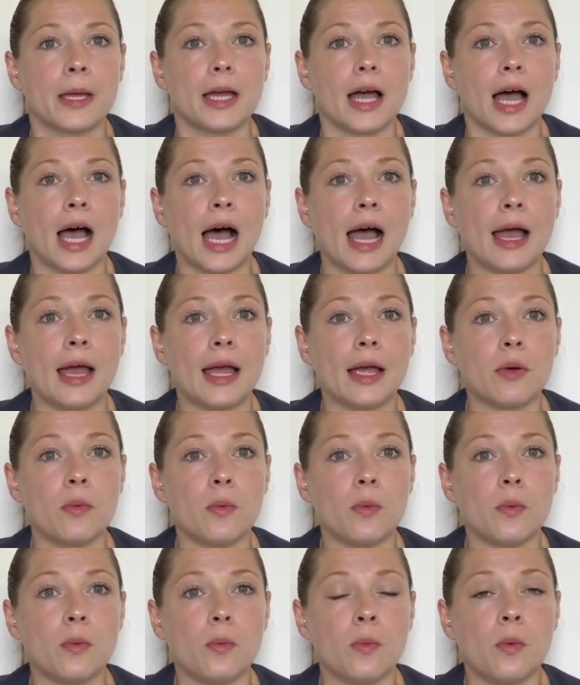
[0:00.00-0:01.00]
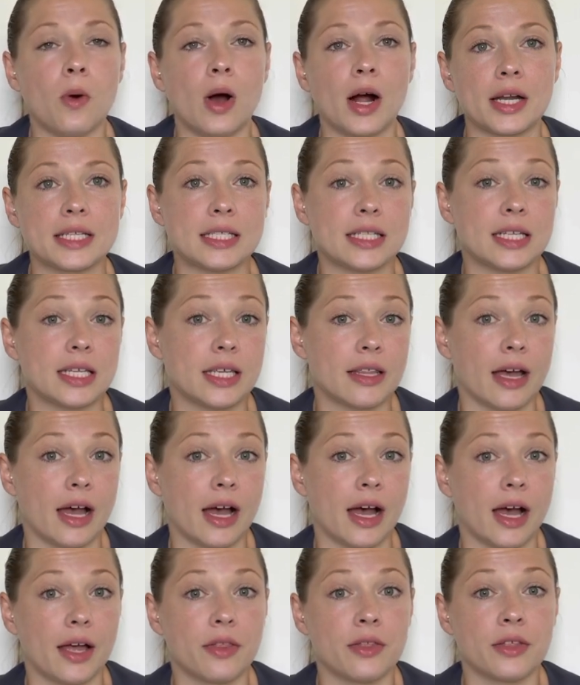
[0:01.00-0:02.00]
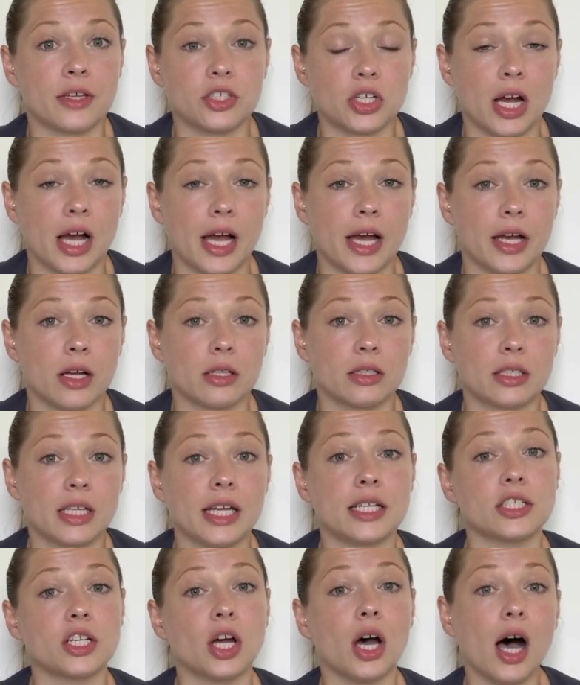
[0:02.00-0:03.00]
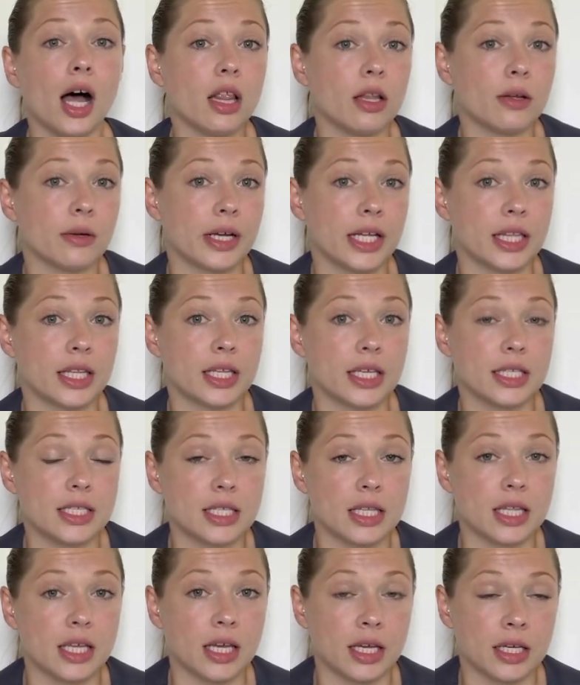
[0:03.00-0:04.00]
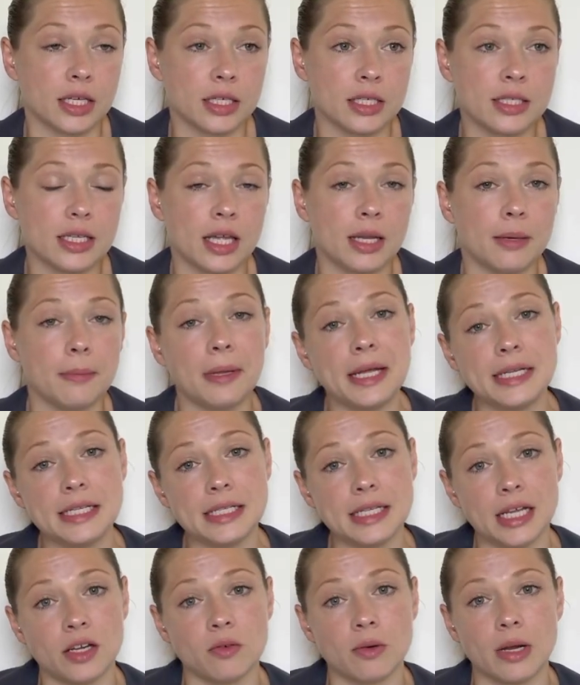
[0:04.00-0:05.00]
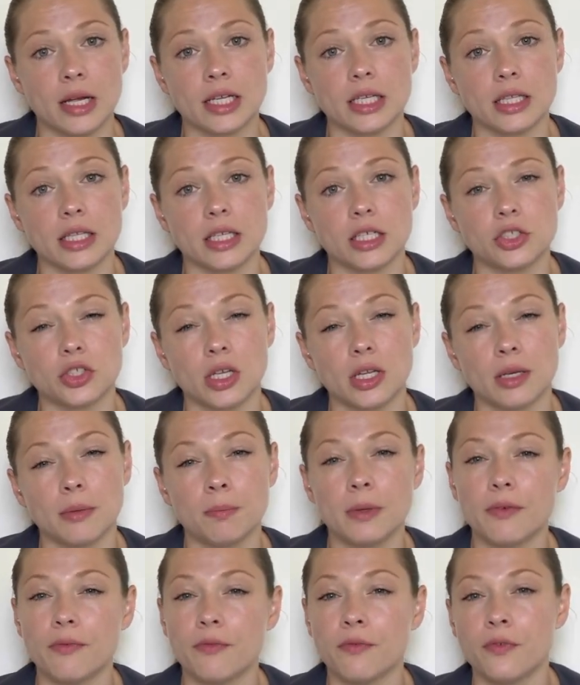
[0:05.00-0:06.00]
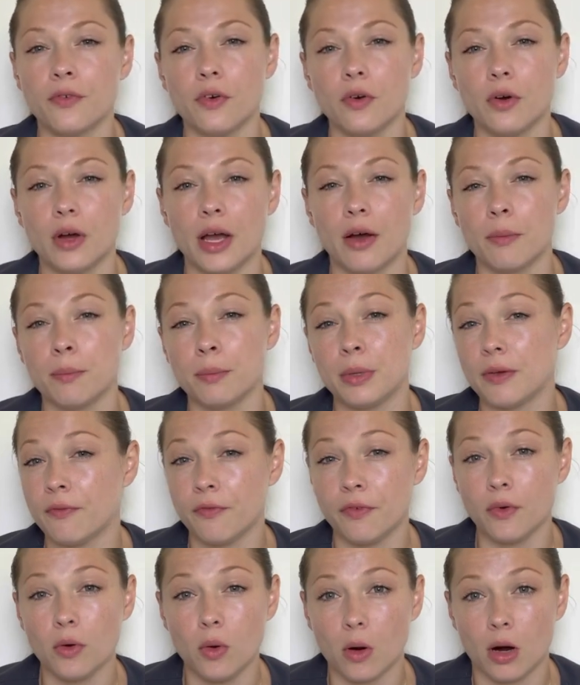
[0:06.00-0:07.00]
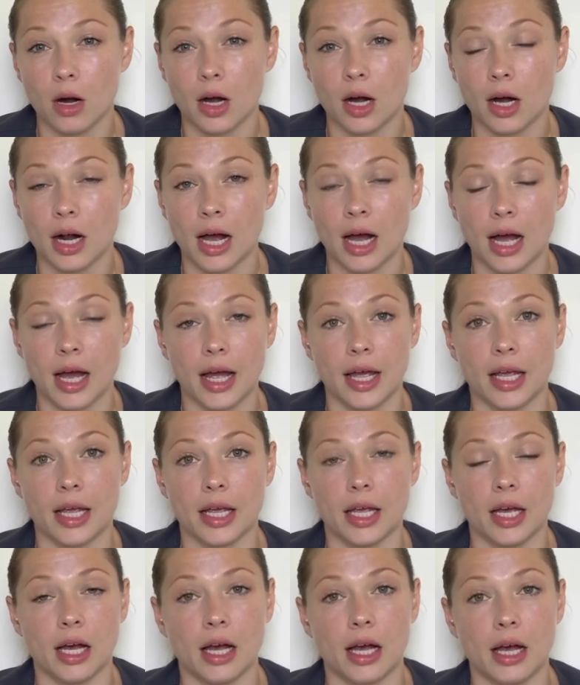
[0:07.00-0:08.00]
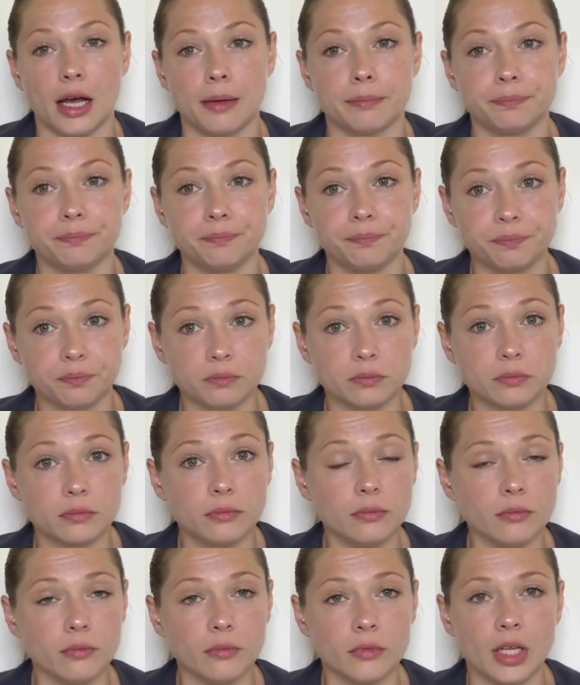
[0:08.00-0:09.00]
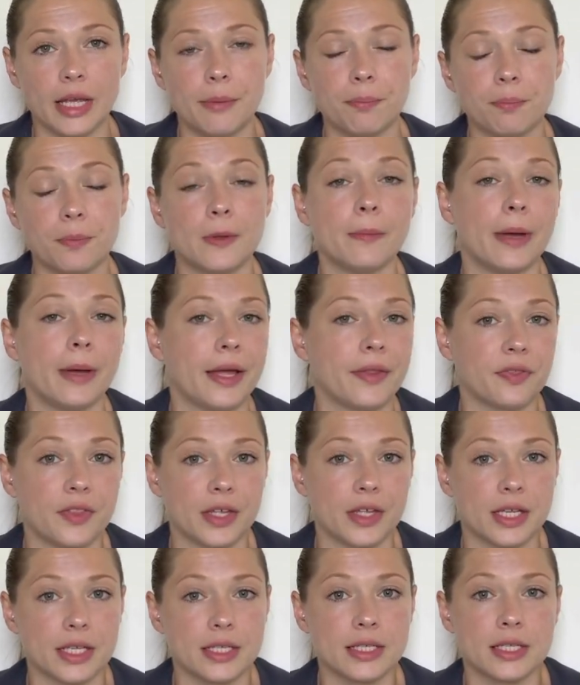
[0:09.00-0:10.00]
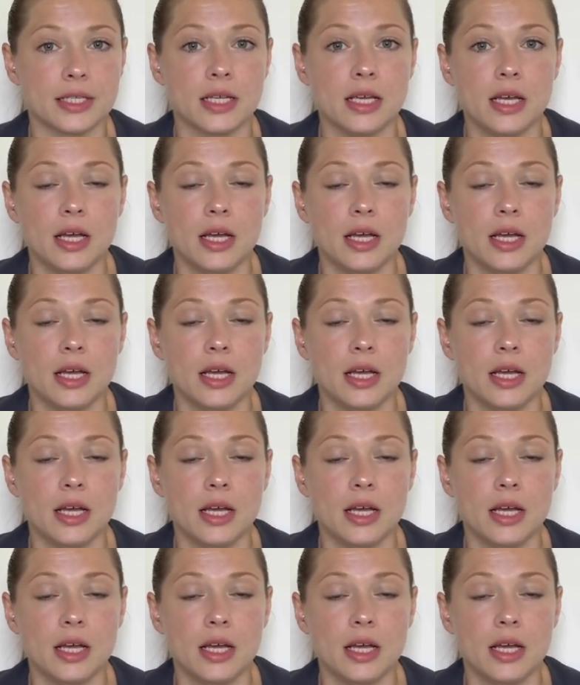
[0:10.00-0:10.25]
I want to see that the child can tolerate these things and maintain regulation before I implement this